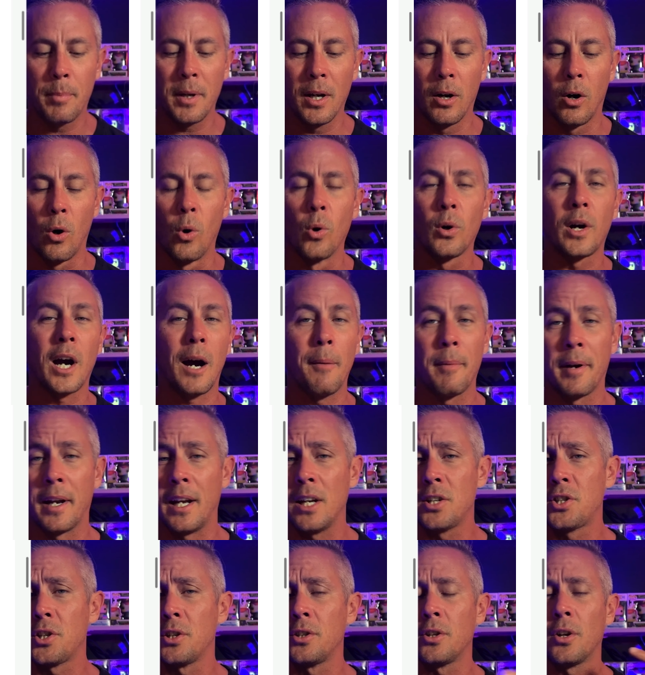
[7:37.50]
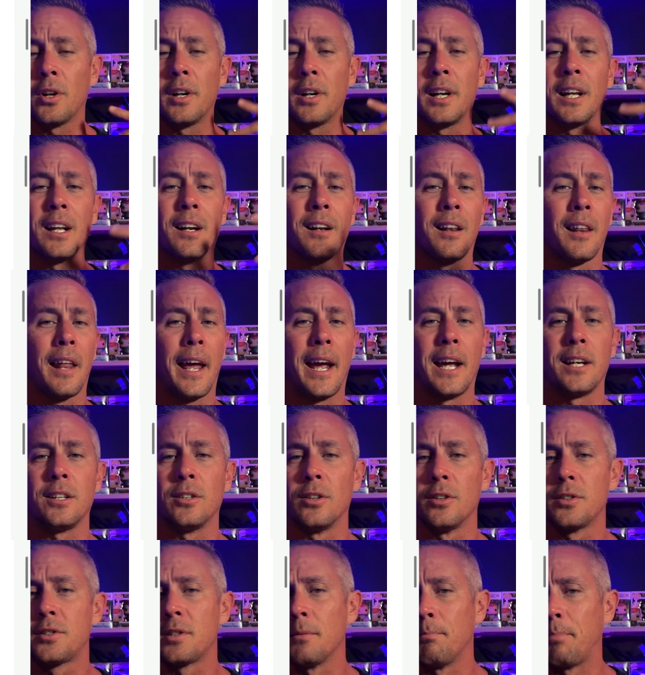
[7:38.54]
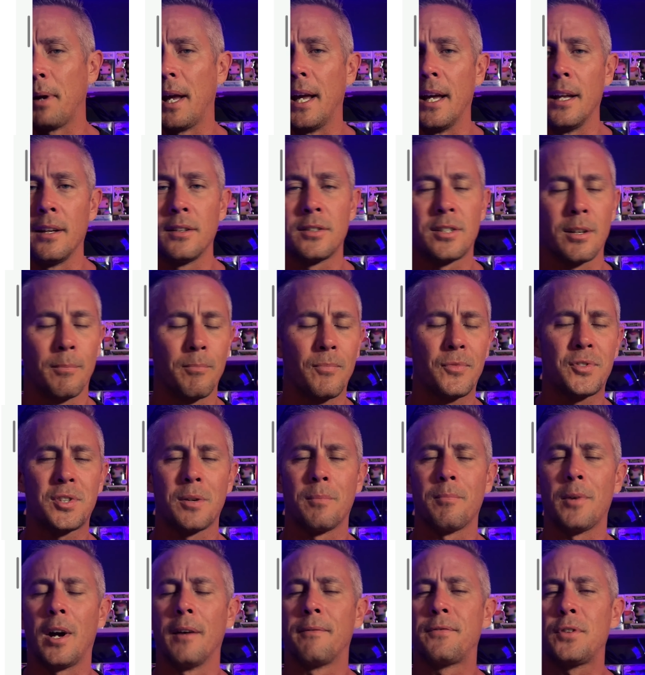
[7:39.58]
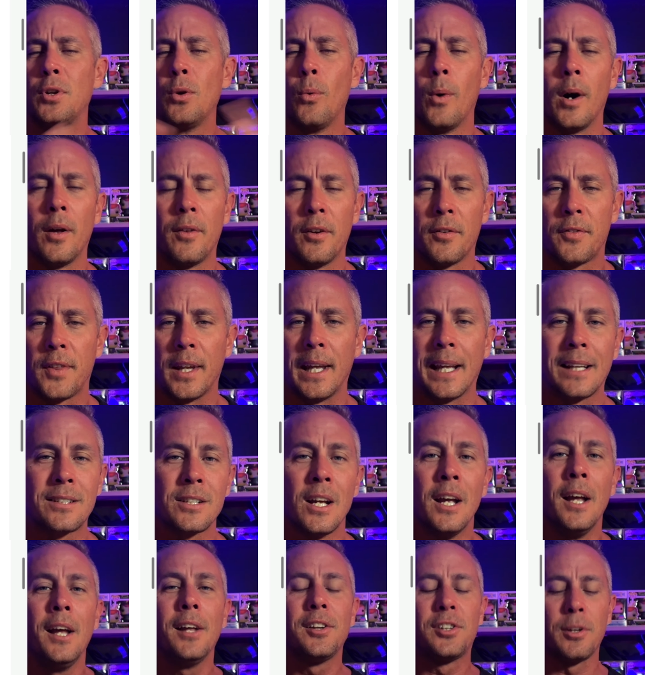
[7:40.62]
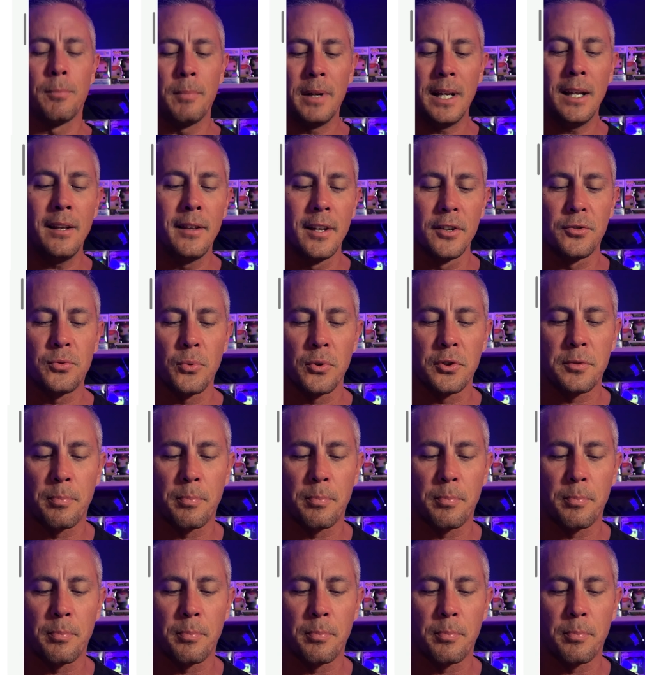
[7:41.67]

be a whole combination. You're going to get a lanyard, some pens, a few other things. To me, this one's